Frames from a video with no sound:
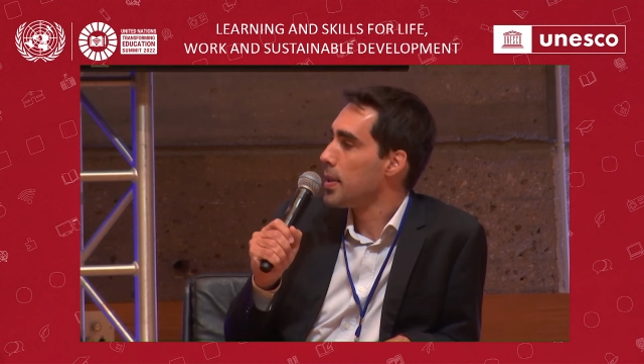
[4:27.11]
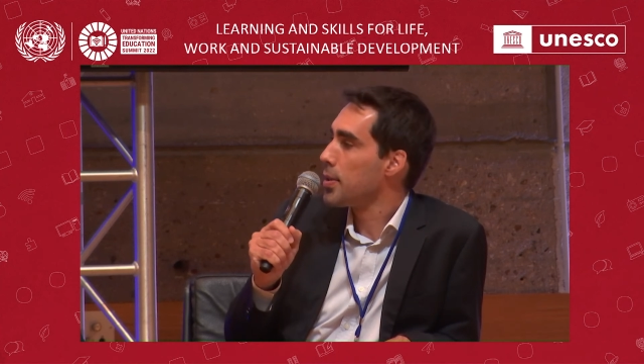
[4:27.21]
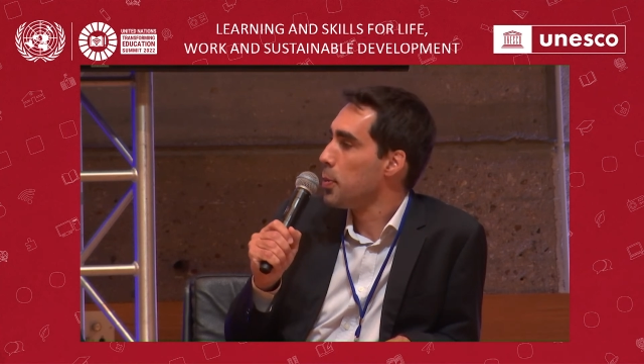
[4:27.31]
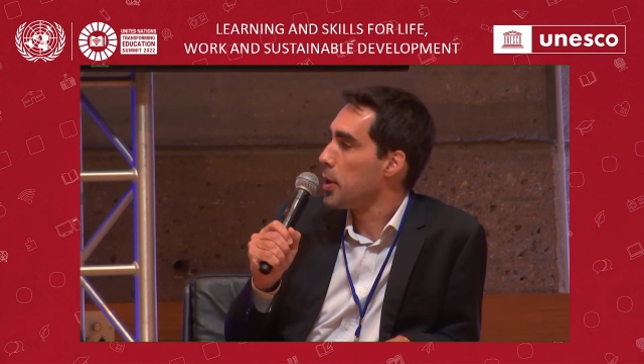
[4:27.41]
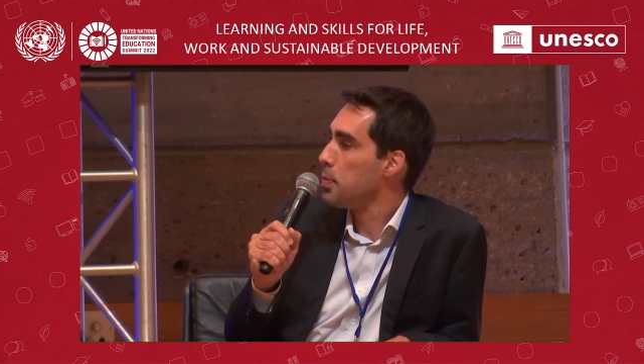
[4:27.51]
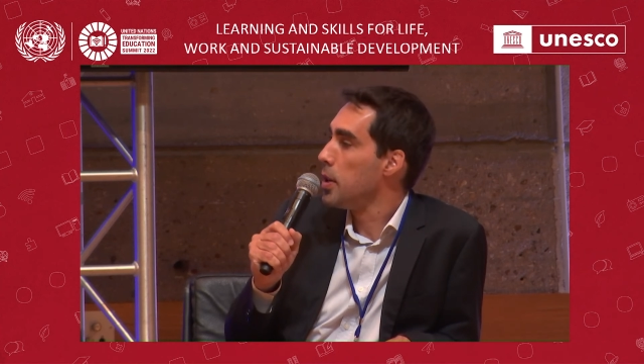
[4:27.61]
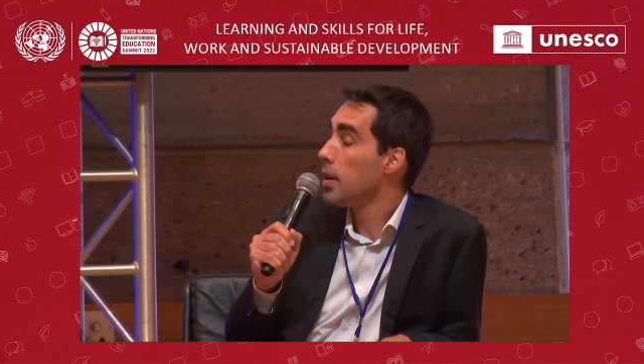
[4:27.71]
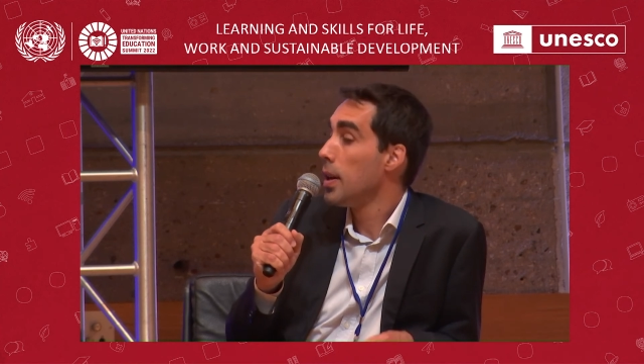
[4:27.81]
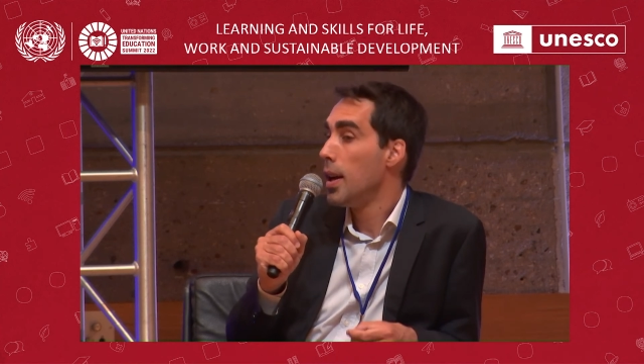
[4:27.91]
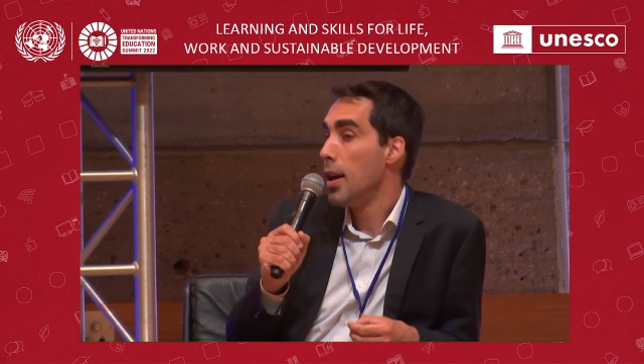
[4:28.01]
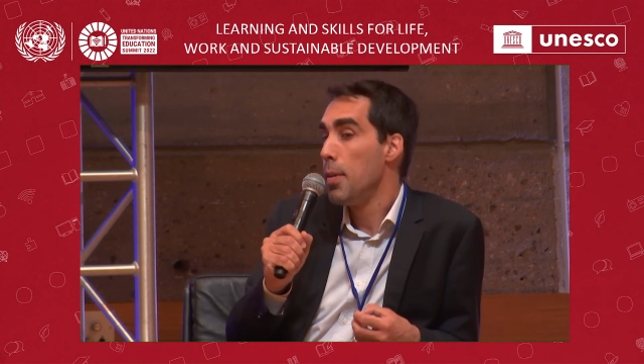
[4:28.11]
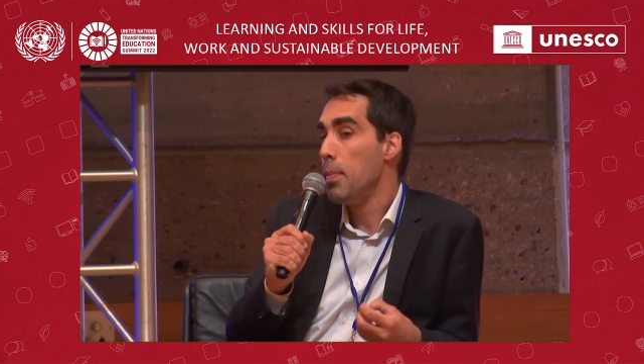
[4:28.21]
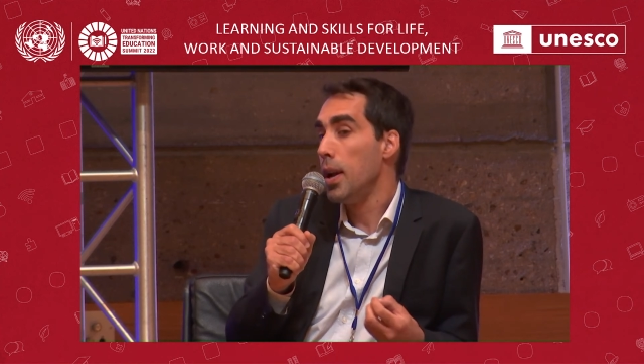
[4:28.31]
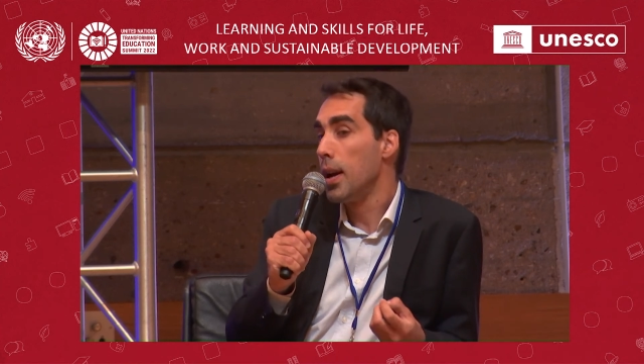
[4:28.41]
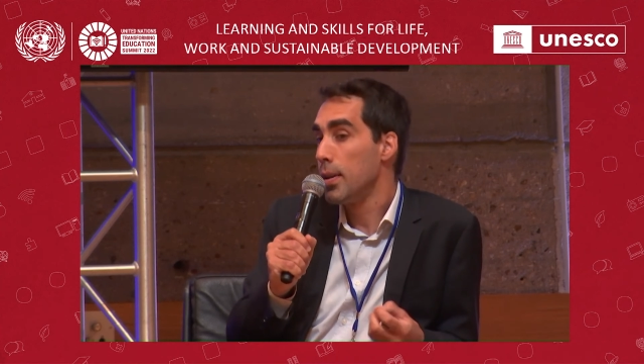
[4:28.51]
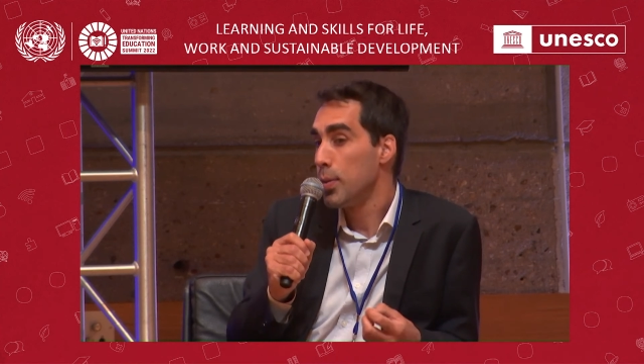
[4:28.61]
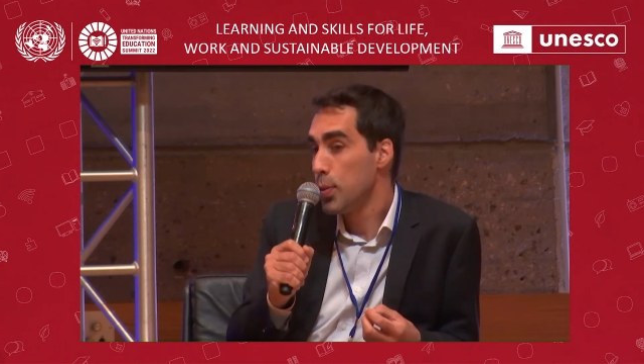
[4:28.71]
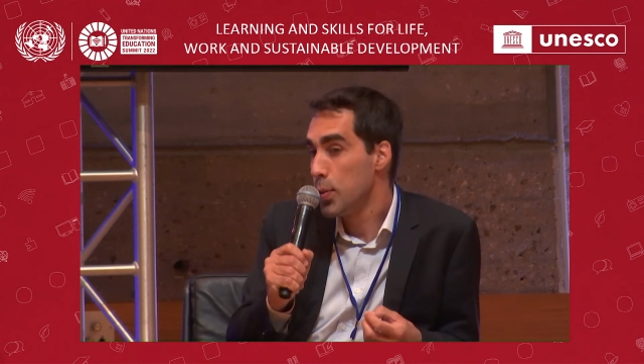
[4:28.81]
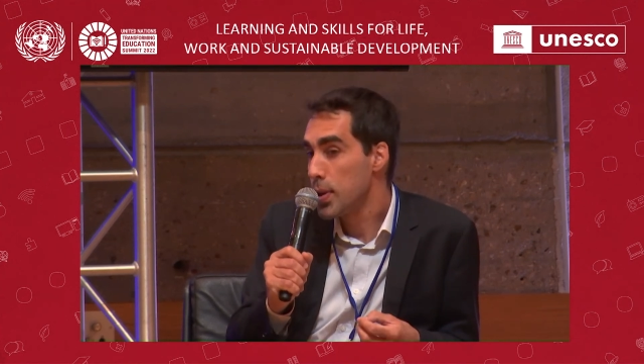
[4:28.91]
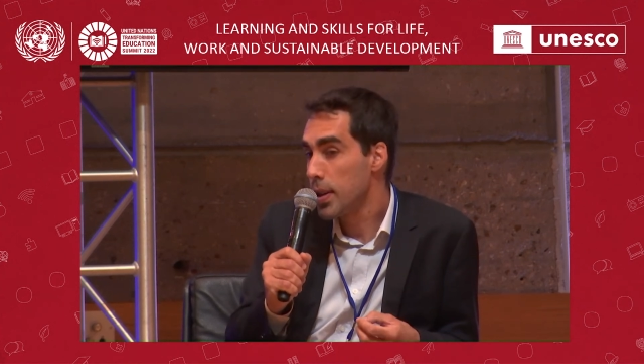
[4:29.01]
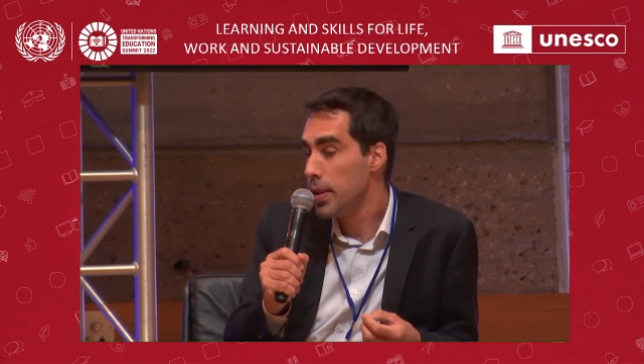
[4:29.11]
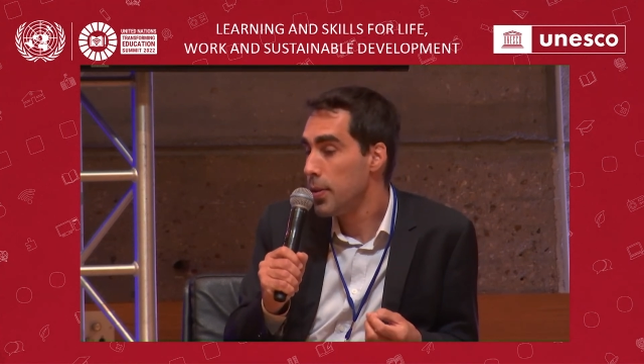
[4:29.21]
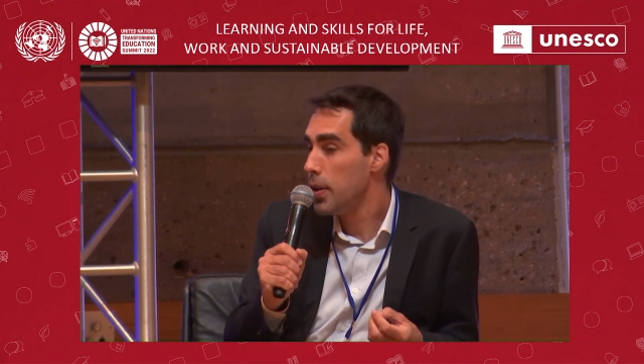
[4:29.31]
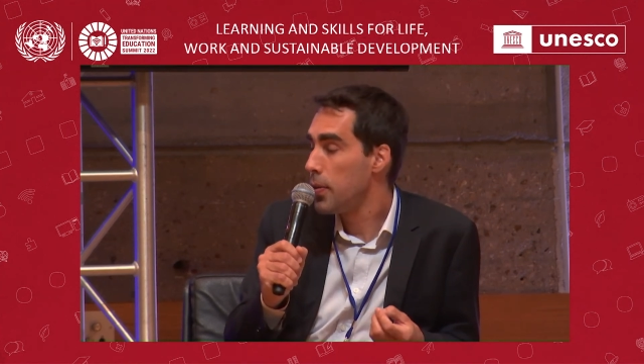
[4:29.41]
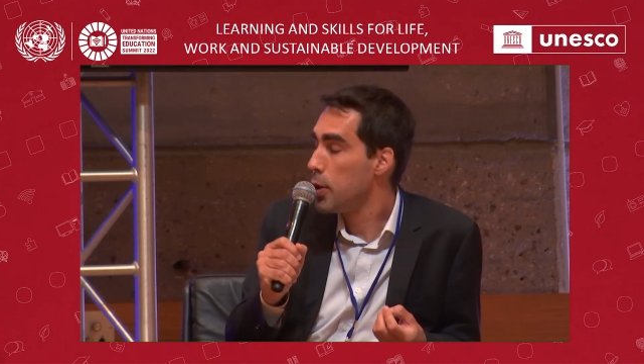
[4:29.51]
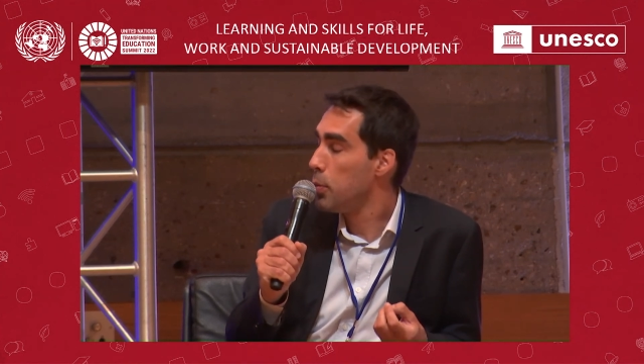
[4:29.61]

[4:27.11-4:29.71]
non-formal education.